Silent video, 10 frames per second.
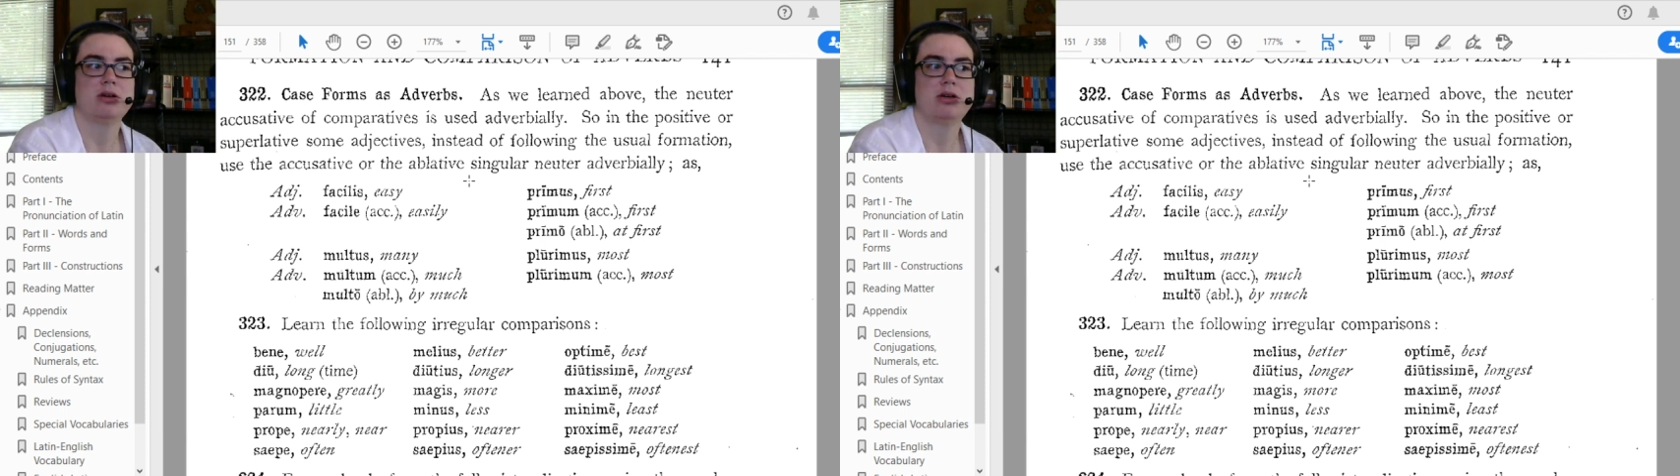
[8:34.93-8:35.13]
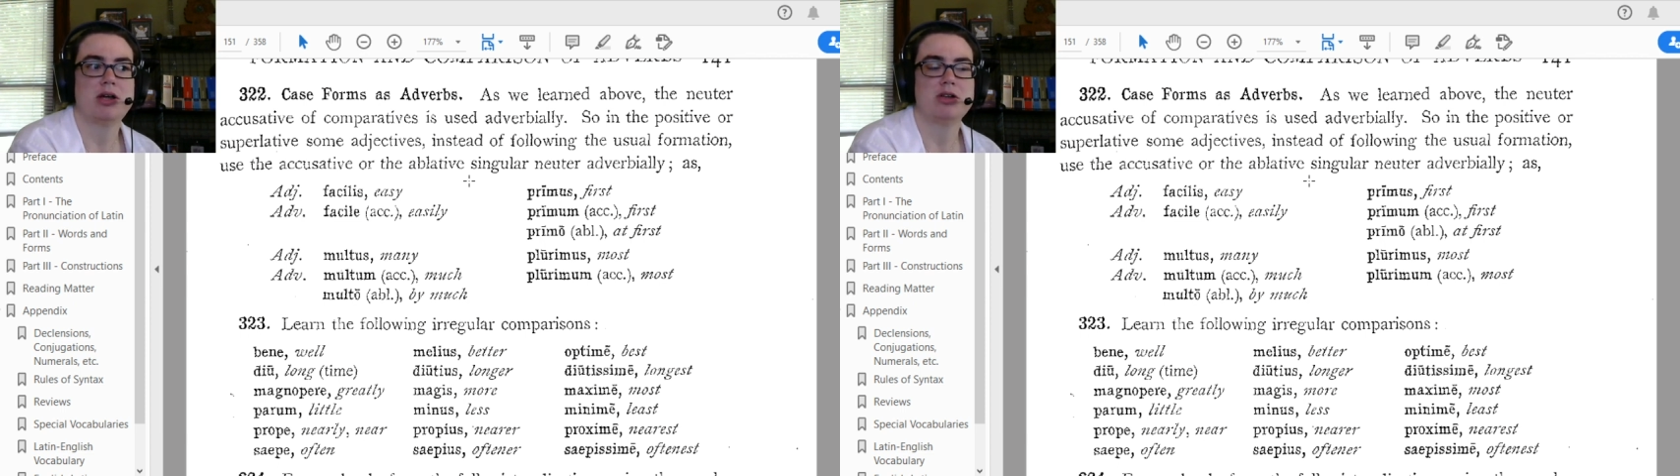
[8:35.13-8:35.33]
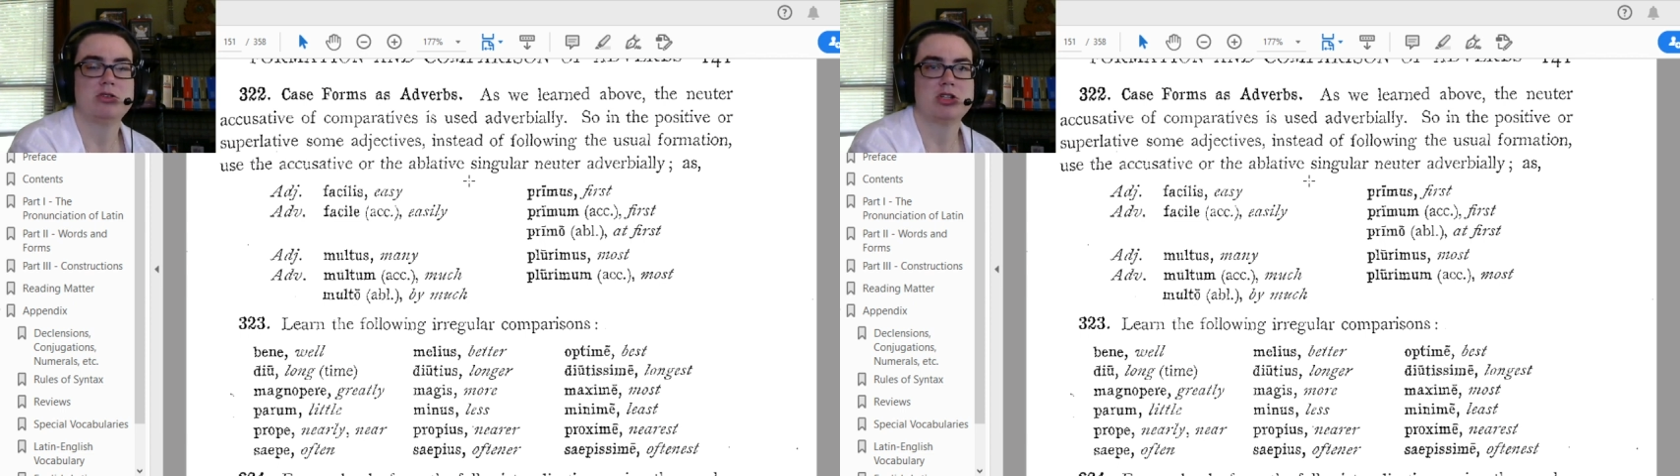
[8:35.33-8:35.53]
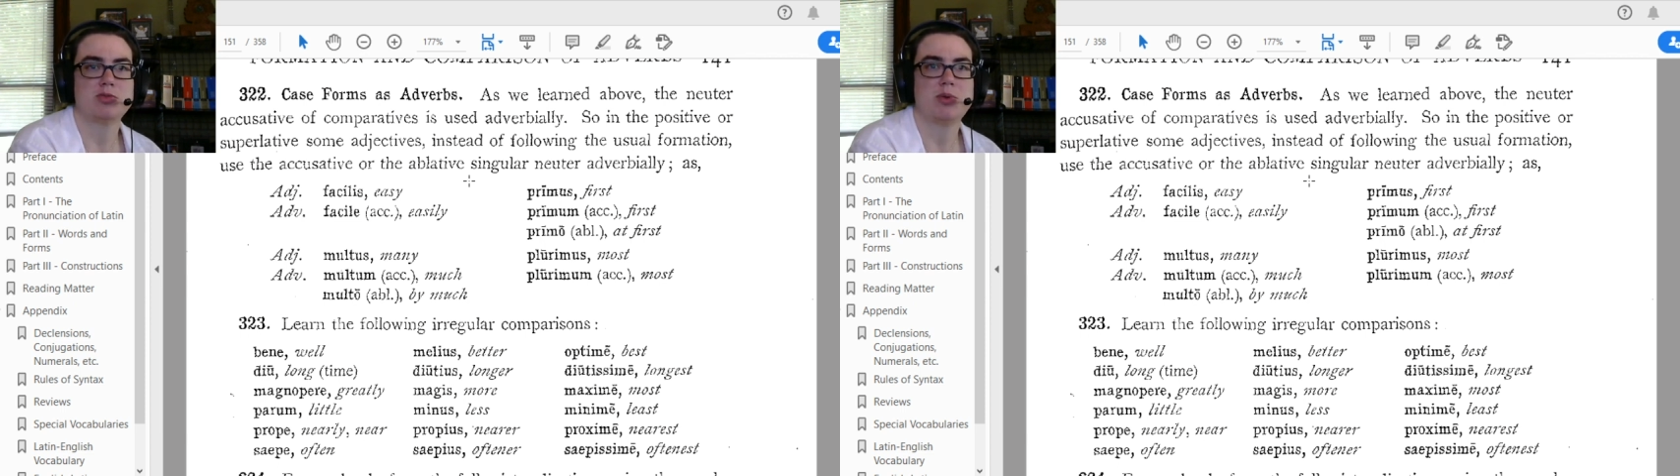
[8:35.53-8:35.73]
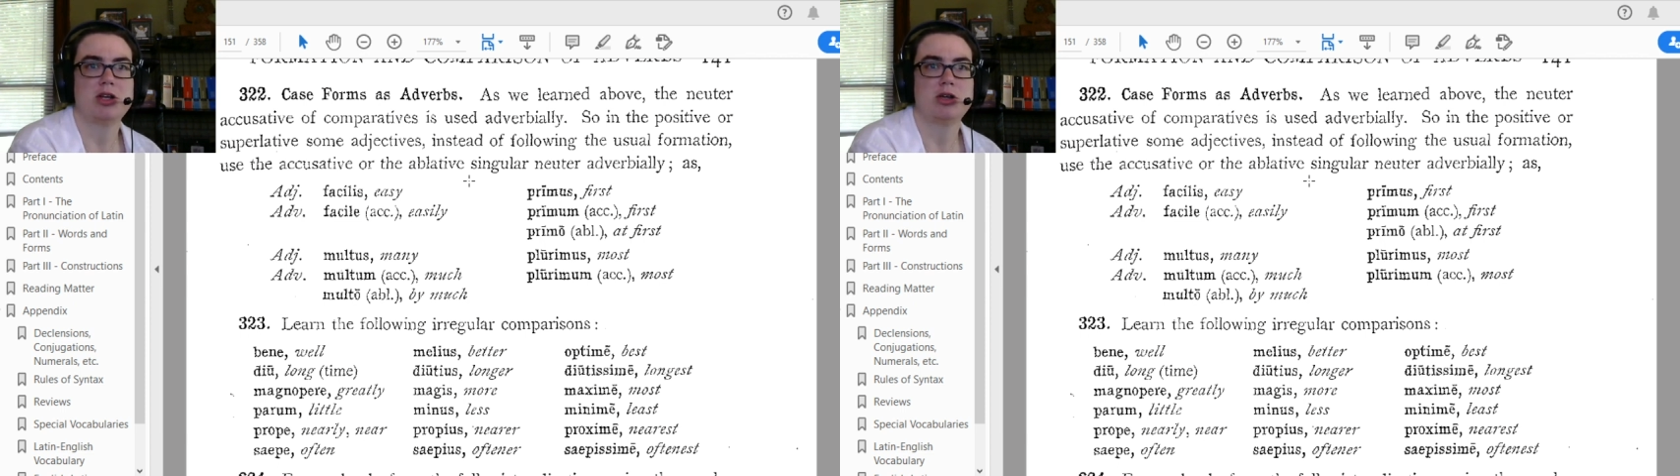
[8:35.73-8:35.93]
can just
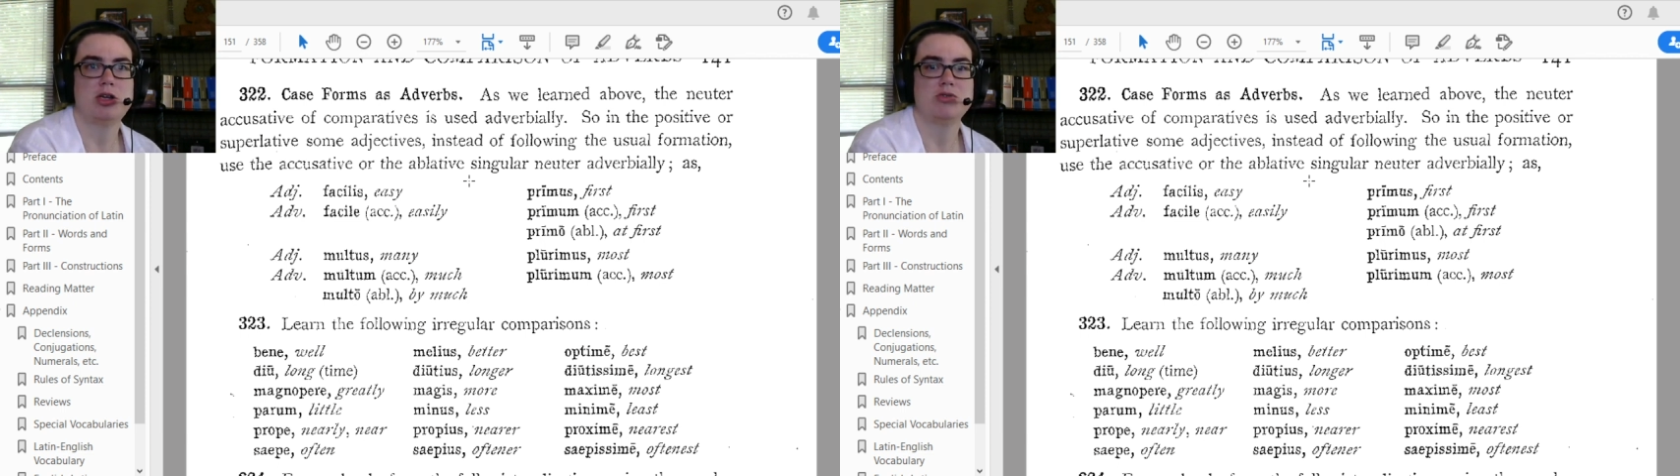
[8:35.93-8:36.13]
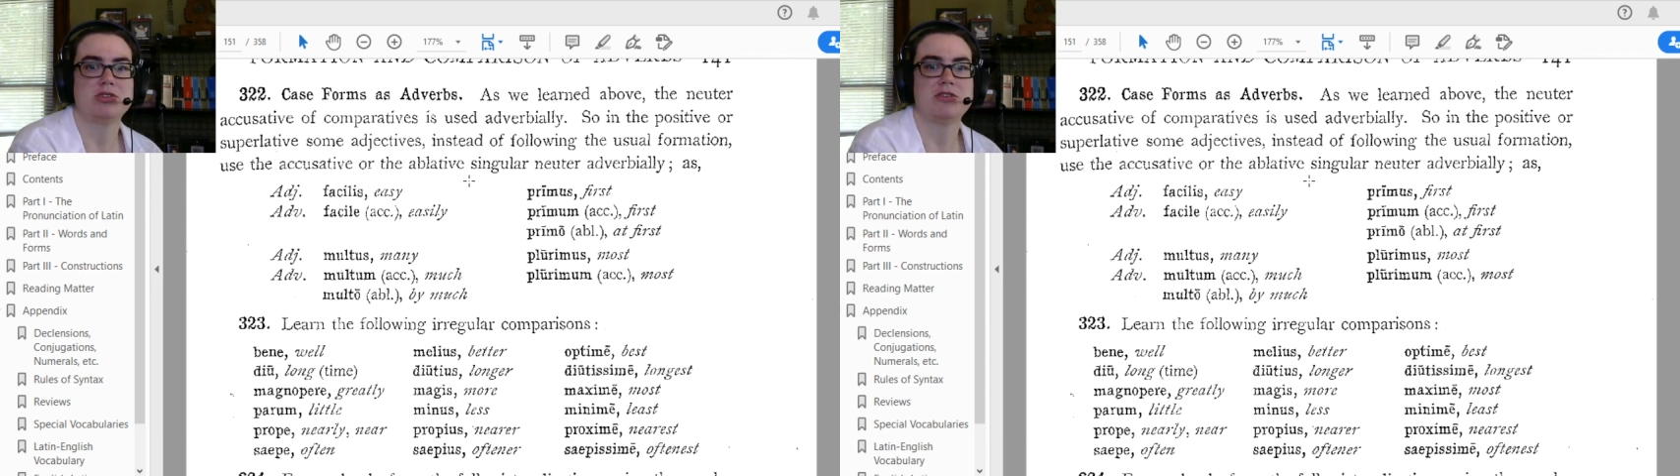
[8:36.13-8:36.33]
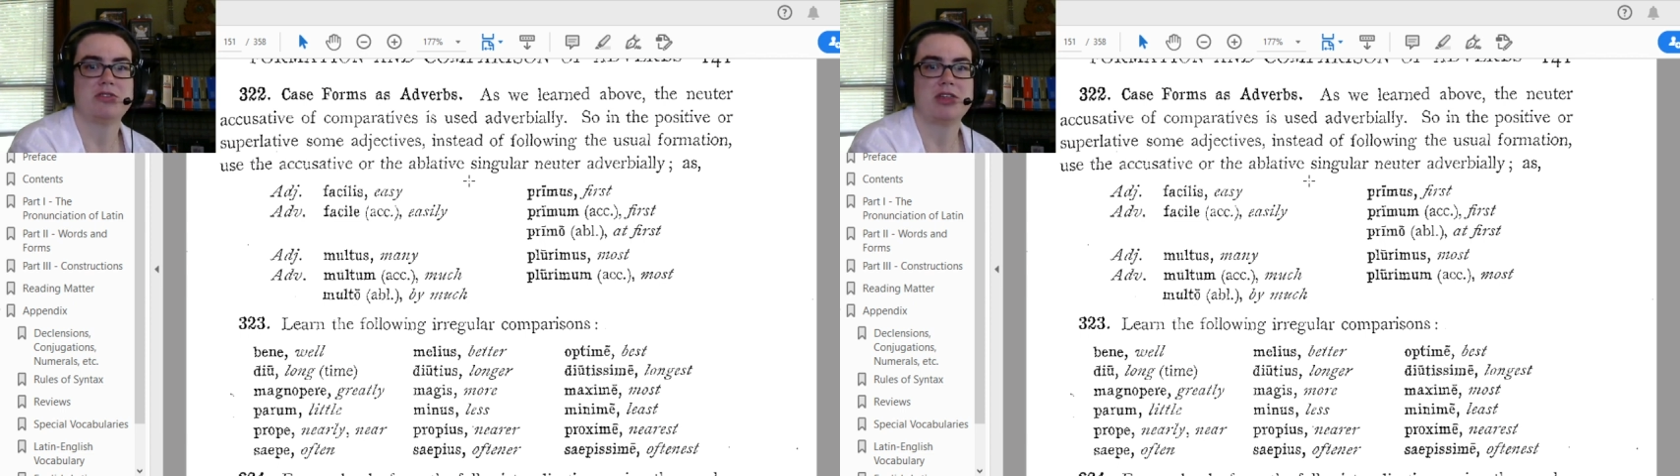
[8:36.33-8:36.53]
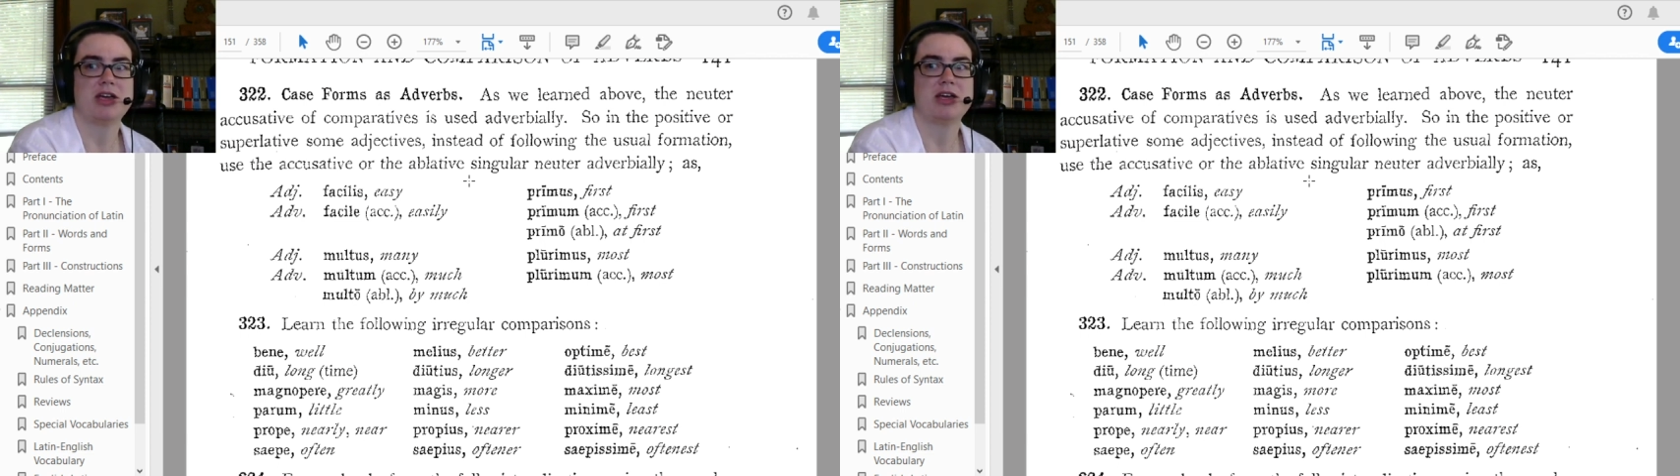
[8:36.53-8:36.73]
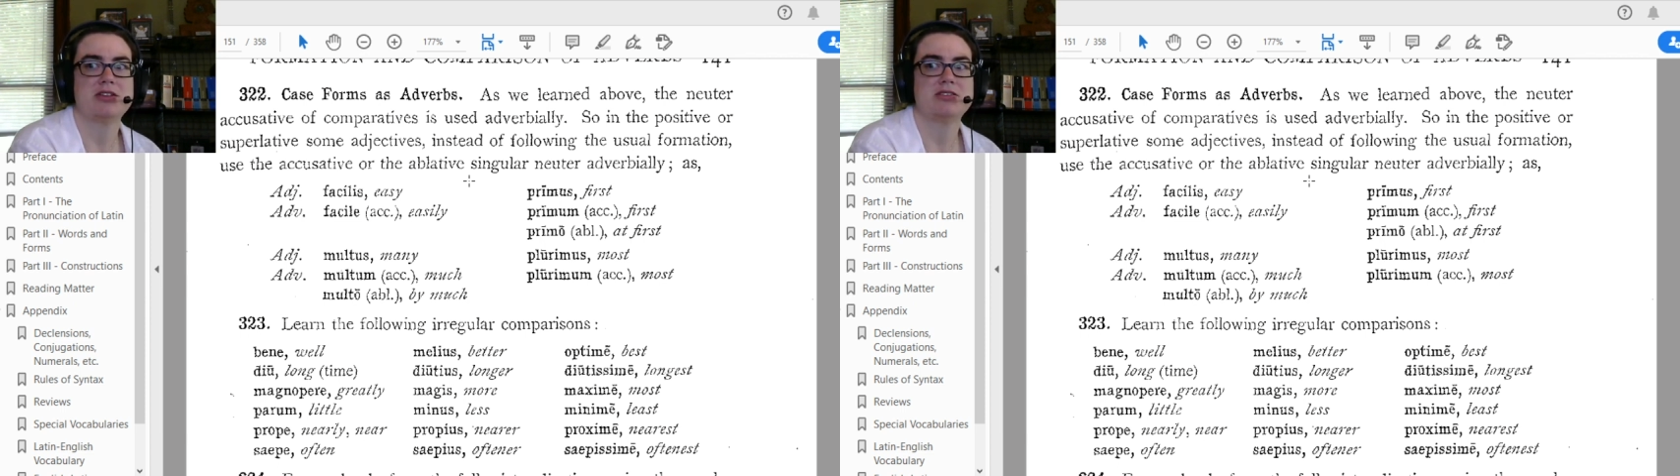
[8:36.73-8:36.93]
be an accusative
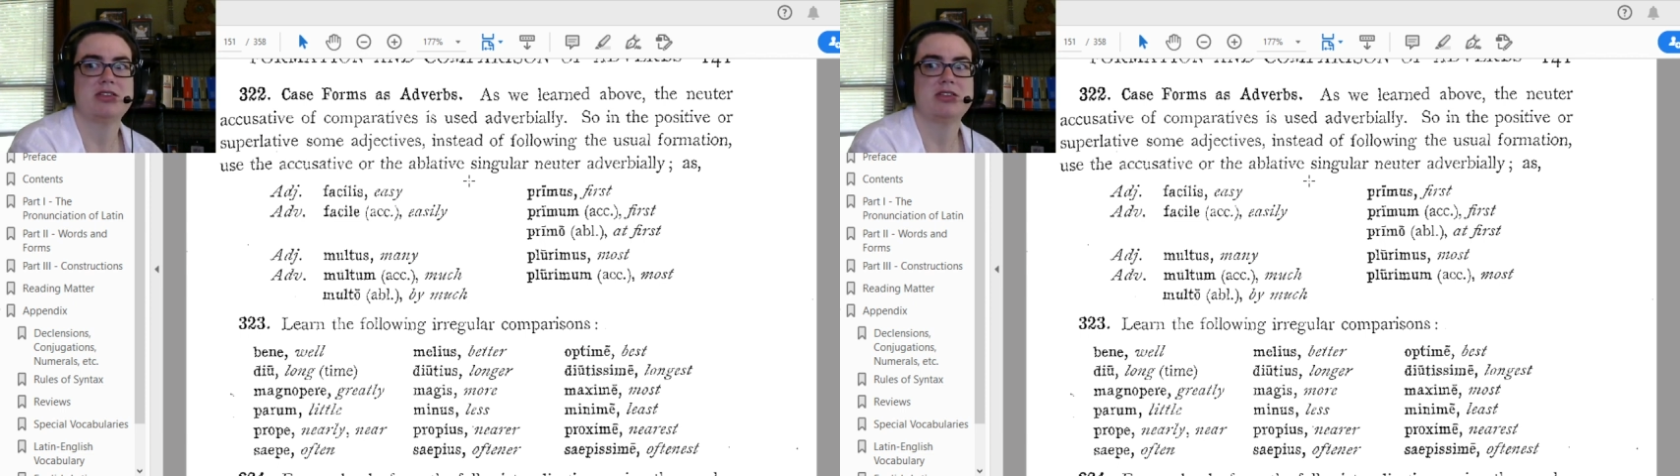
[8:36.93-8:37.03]
thing. It's